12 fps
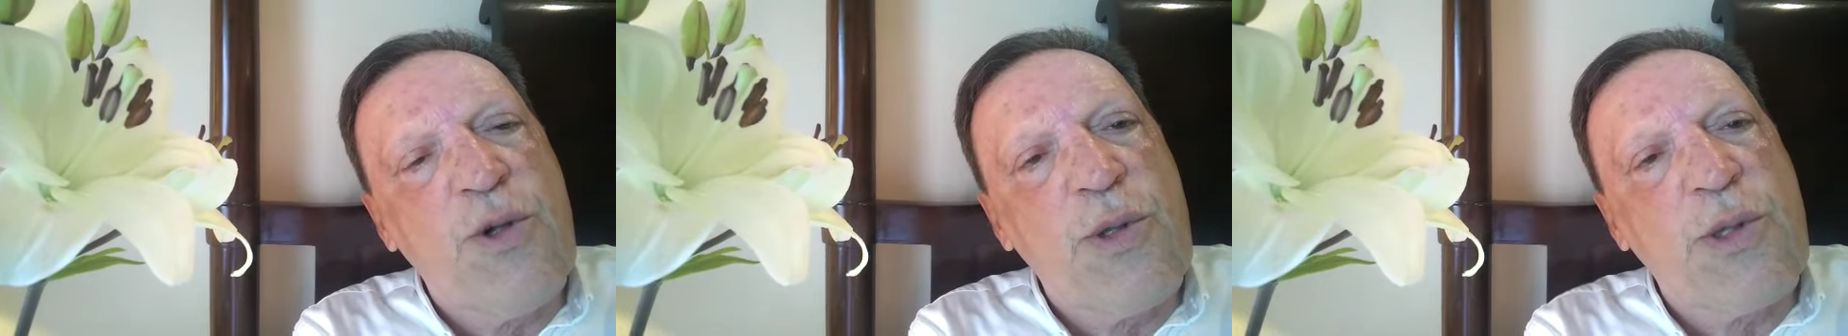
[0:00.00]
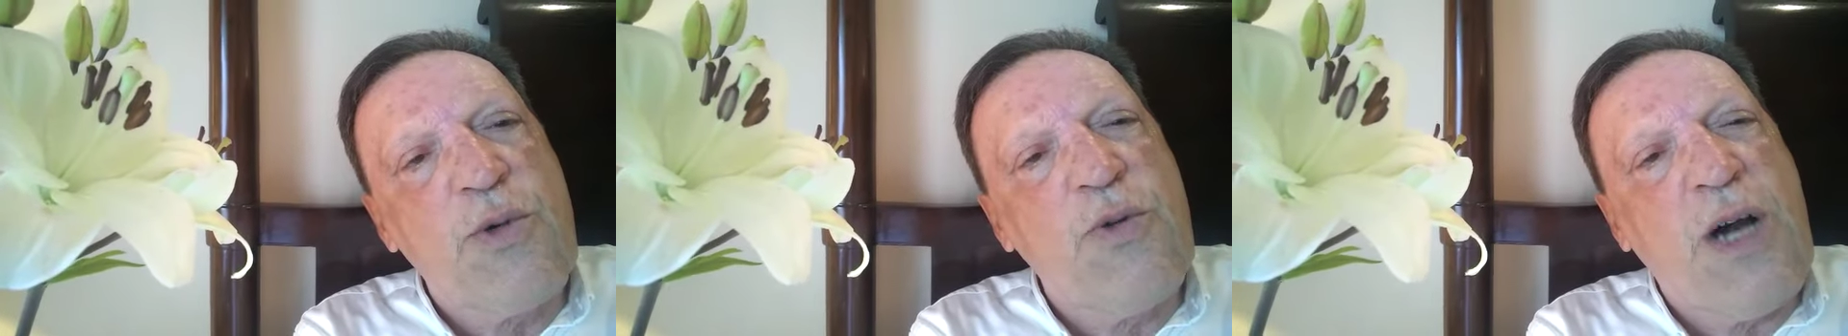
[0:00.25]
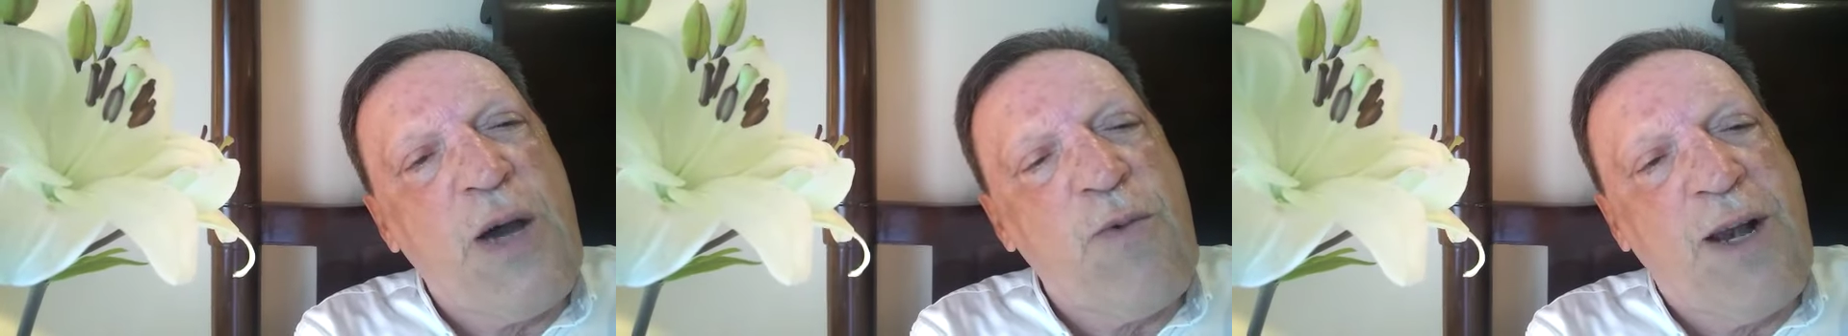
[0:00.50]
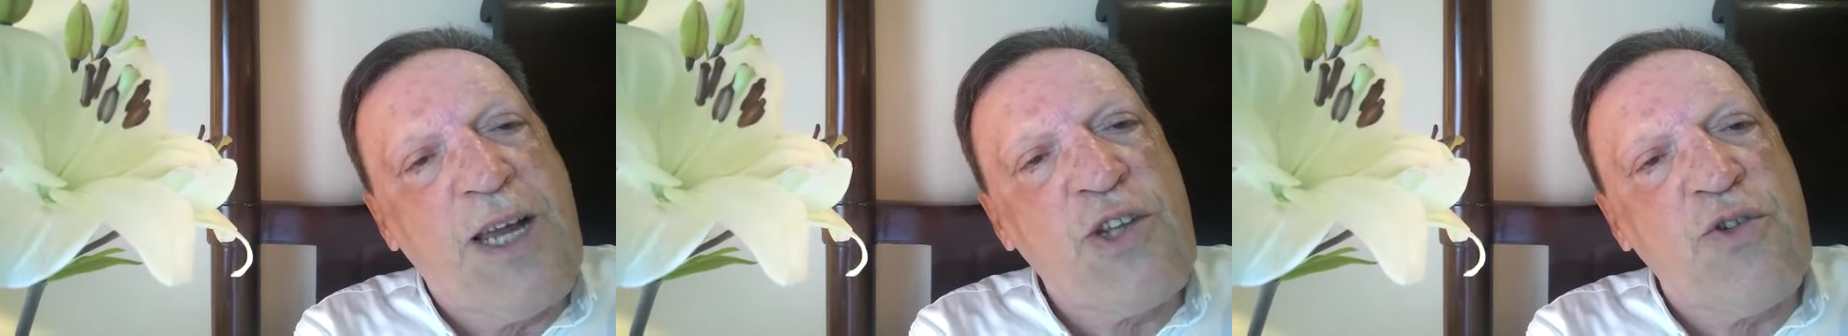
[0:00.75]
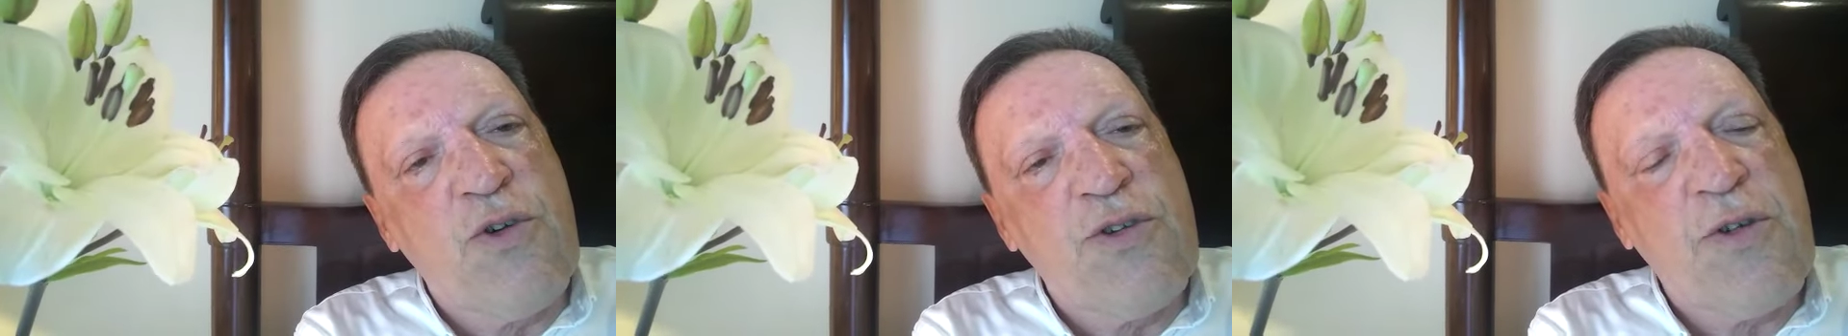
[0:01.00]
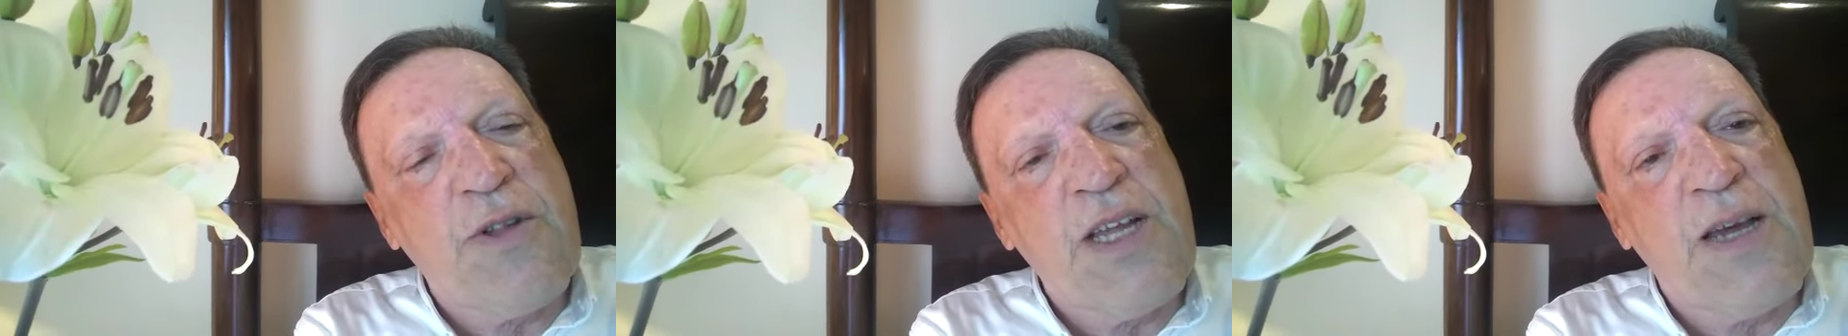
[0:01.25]
So I would like to
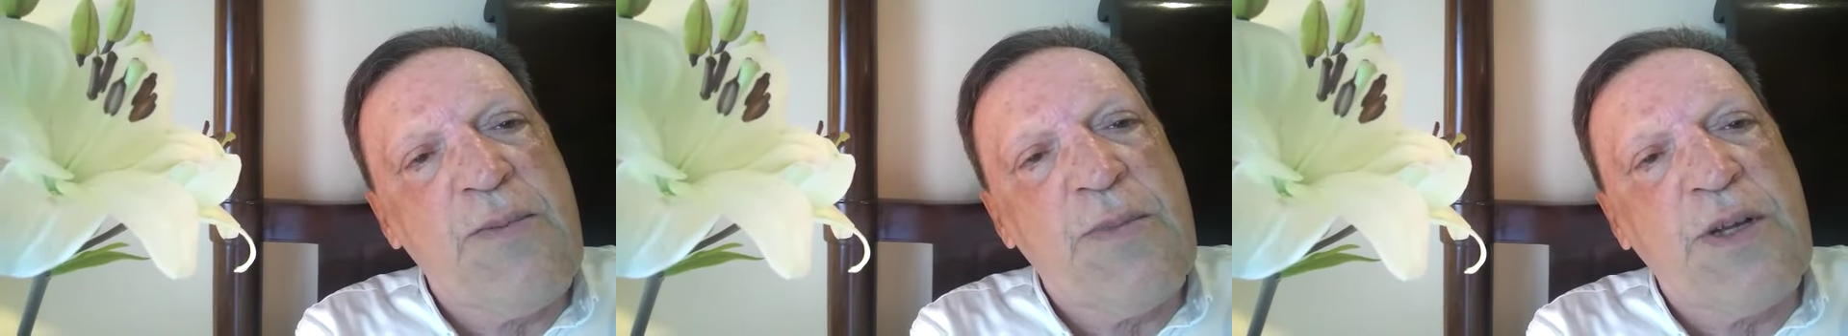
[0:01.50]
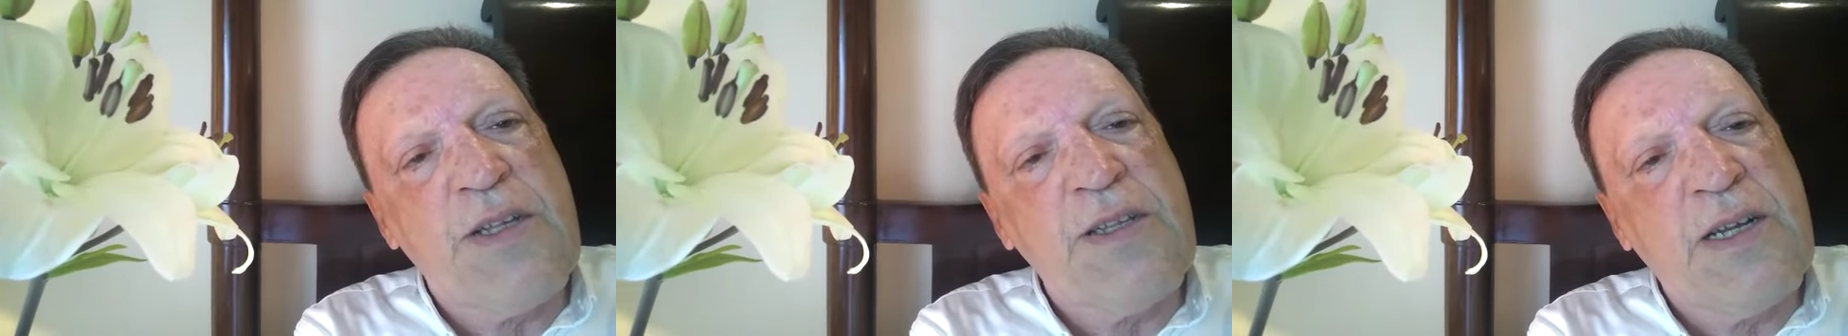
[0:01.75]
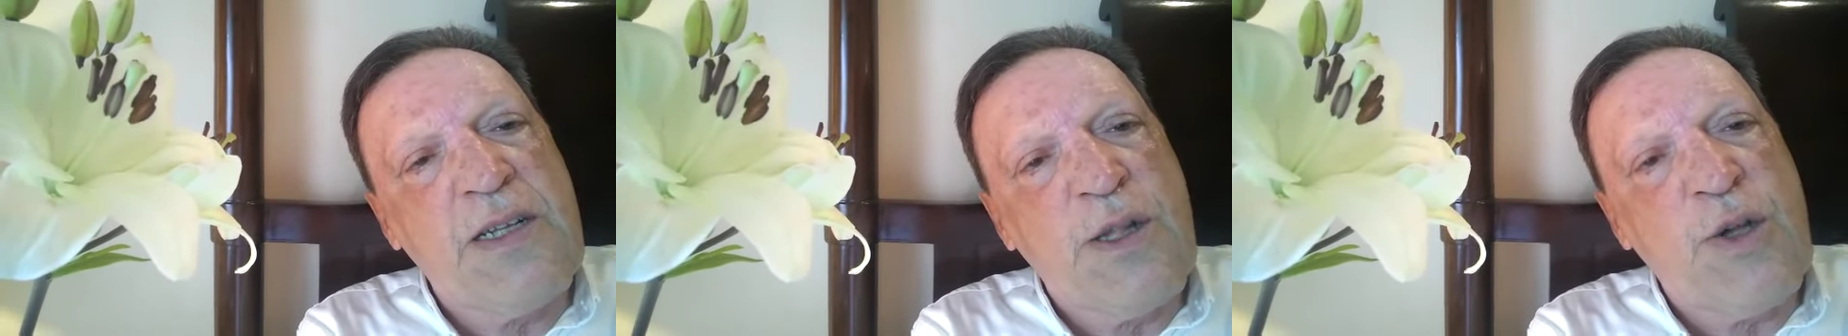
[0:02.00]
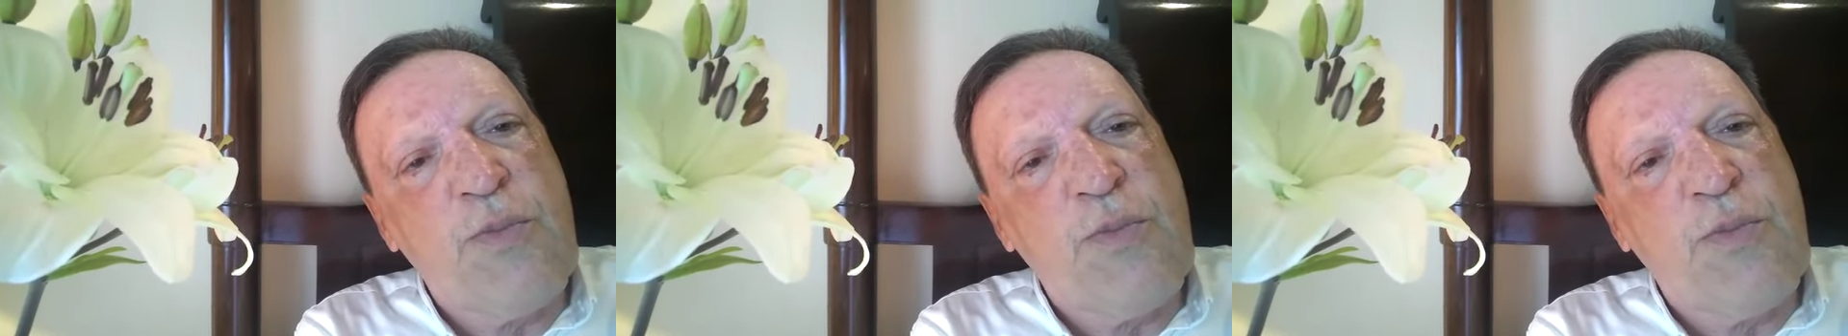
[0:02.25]
honor them and take this